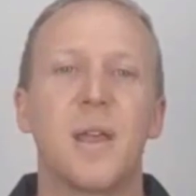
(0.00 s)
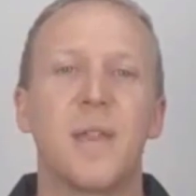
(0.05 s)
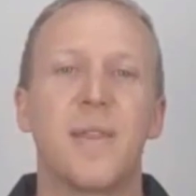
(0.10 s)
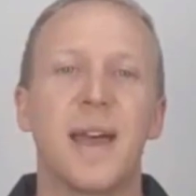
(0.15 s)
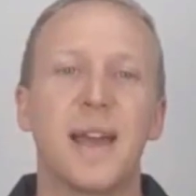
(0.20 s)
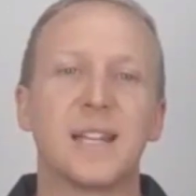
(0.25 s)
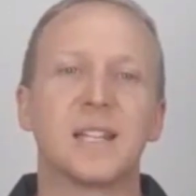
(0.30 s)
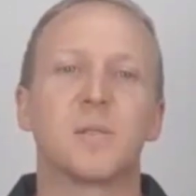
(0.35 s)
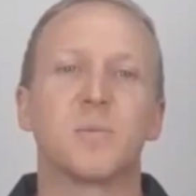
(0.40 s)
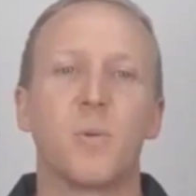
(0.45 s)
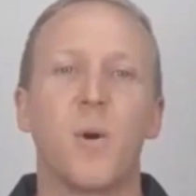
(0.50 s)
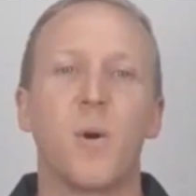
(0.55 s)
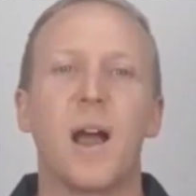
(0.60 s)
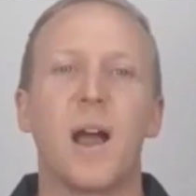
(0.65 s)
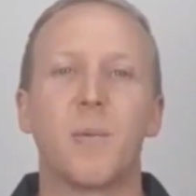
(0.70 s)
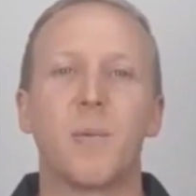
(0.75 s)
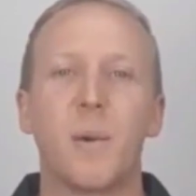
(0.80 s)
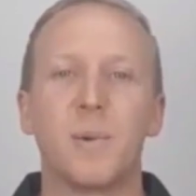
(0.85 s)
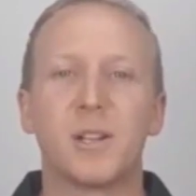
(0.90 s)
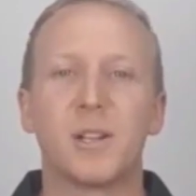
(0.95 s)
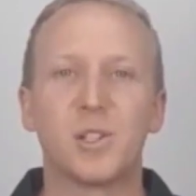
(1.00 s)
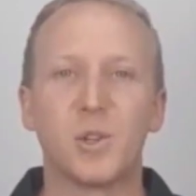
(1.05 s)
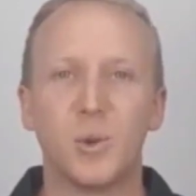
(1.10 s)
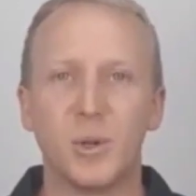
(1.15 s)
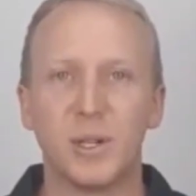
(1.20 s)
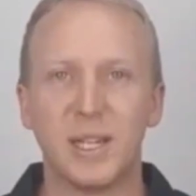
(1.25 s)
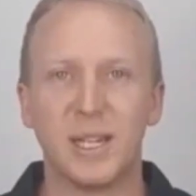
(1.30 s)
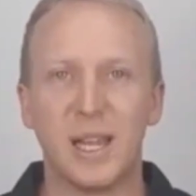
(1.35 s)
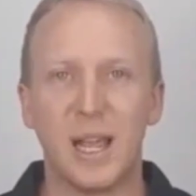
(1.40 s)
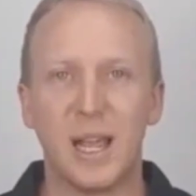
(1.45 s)
that's why when we're
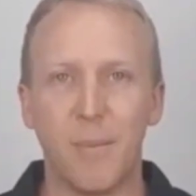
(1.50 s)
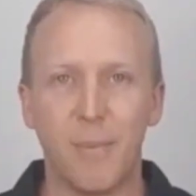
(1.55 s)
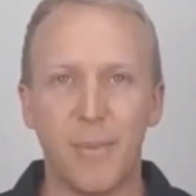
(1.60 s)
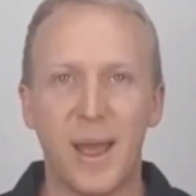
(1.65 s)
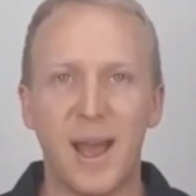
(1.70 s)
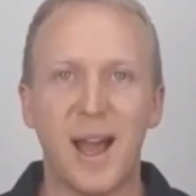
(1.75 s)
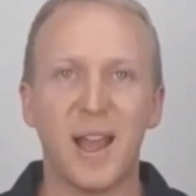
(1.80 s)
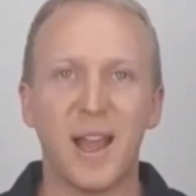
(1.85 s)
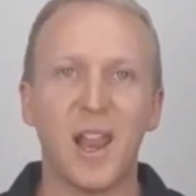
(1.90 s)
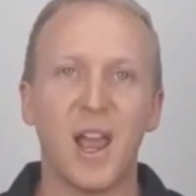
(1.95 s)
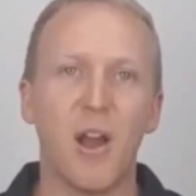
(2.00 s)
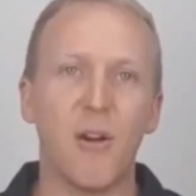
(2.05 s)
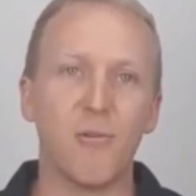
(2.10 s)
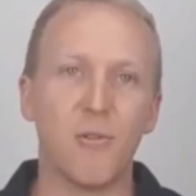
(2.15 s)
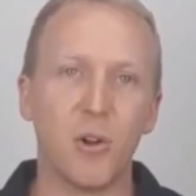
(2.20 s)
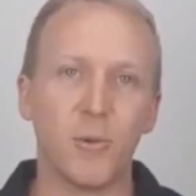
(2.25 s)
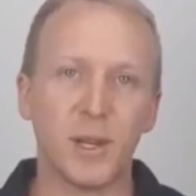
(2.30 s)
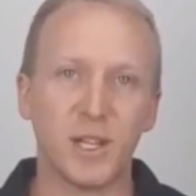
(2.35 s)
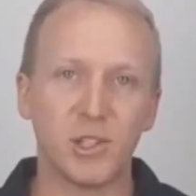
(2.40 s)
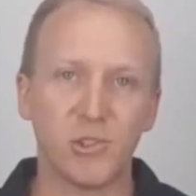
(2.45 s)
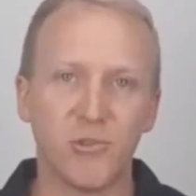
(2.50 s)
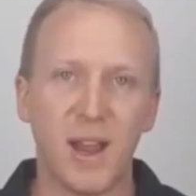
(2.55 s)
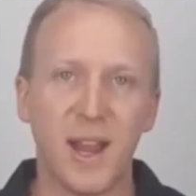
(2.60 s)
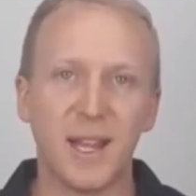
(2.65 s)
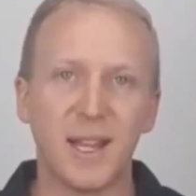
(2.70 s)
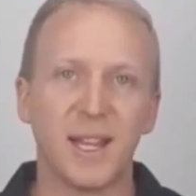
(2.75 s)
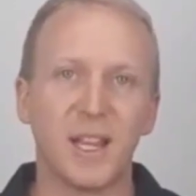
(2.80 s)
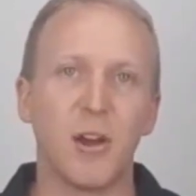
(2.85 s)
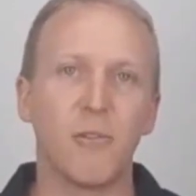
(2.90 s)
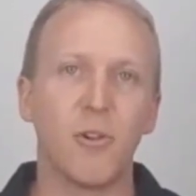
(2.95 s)
talking about aerobic
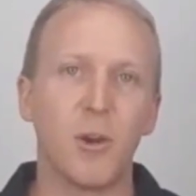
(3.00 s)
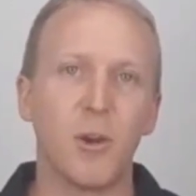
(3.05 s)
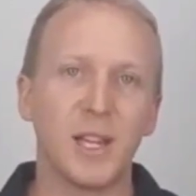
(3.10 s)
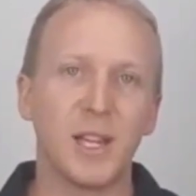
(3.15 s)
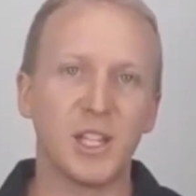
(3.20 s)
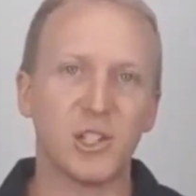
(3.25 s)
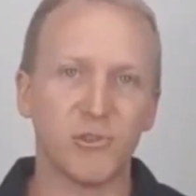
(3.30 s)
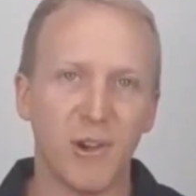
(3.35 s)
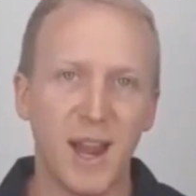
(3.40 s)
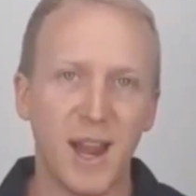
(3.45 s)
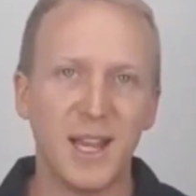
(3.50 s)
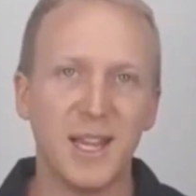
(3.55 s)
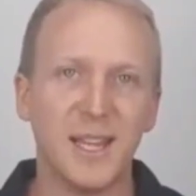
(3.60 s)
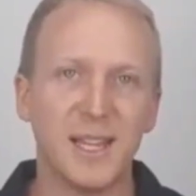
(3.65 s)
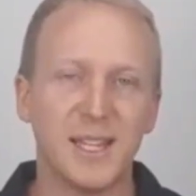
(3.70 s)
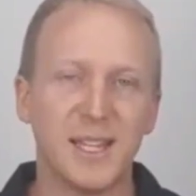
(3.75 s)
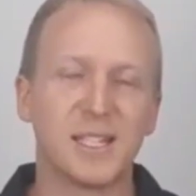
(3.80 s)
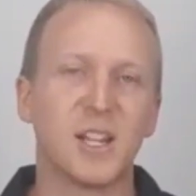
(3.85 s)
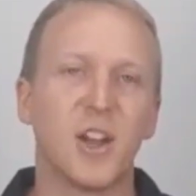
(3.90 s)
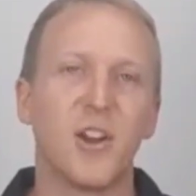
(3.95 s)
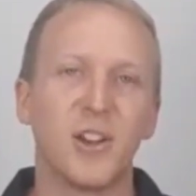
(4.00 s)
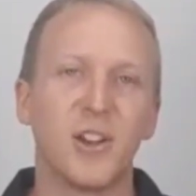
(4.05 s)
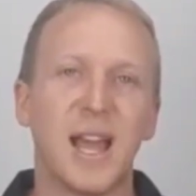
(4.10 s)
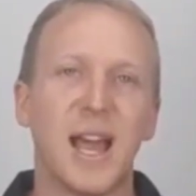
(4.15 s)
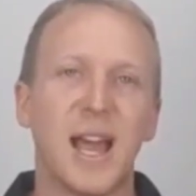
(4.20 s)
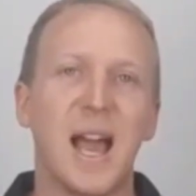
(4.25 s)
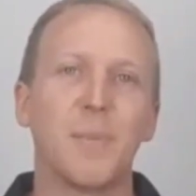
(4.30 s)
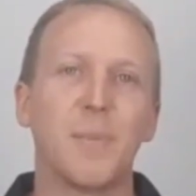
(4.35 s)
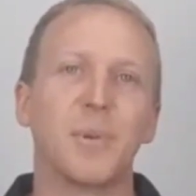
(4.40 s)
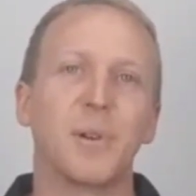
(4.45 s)
training is going to
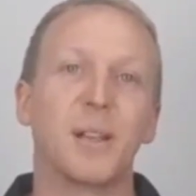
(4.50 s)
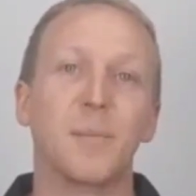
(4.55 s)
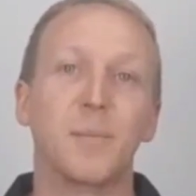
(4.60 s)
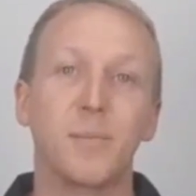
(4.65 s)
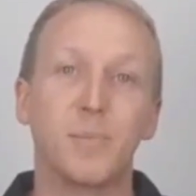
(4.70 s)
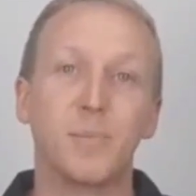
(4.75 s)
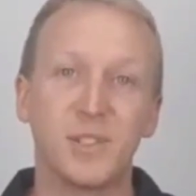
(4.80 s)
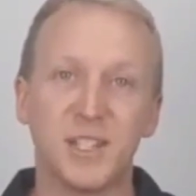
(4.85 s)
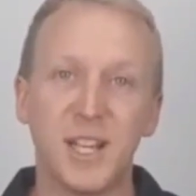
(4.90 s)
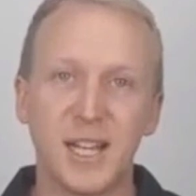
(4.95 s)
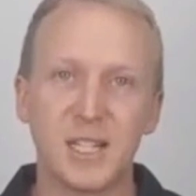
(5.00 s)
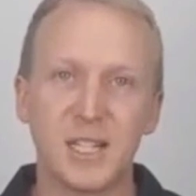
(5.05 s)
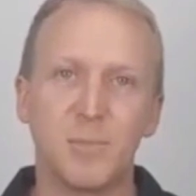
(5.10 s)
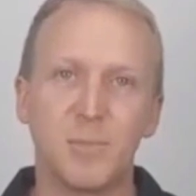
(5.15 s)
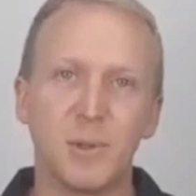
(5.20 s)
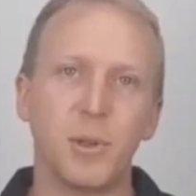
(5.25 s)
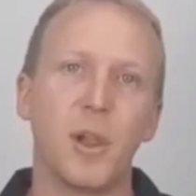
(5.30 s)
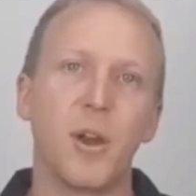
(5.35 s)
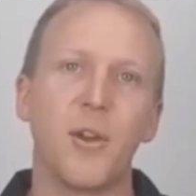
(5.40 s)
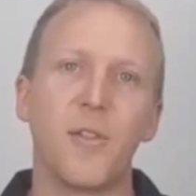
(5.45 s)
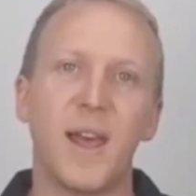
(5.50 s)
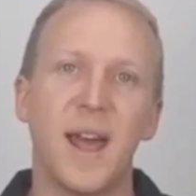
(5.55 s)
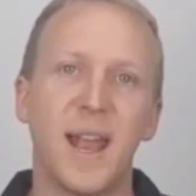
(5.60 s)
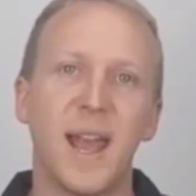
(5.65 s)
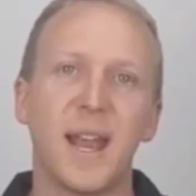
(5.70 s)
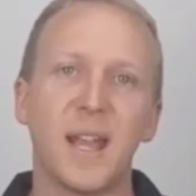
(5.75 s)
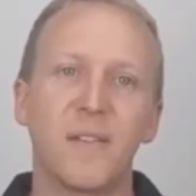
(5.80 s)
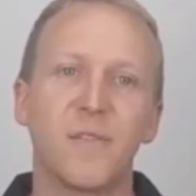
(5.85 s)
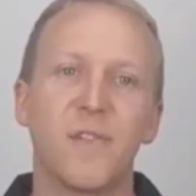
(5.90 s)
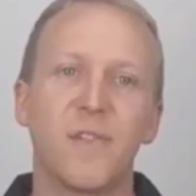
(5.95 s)
happen just below that
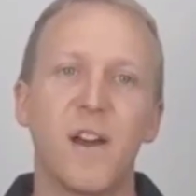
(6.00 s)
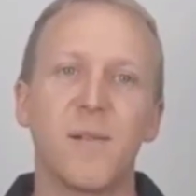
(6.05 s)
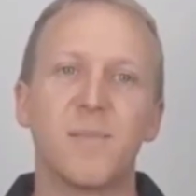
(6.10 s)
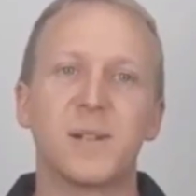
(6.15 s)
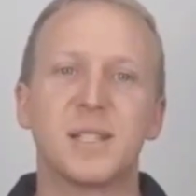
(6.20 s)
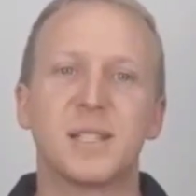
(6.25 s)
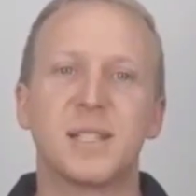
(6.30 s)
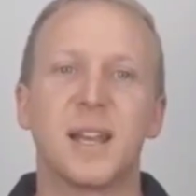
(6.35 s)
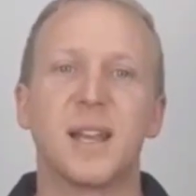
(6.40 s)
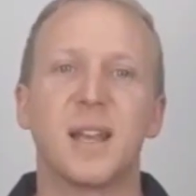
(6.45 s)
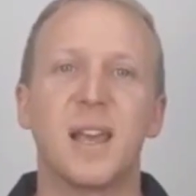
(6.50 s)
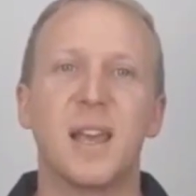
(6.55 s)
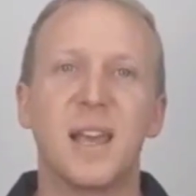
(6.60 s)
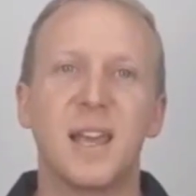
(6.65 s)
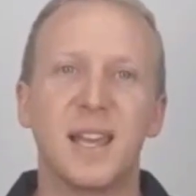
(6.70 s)
85%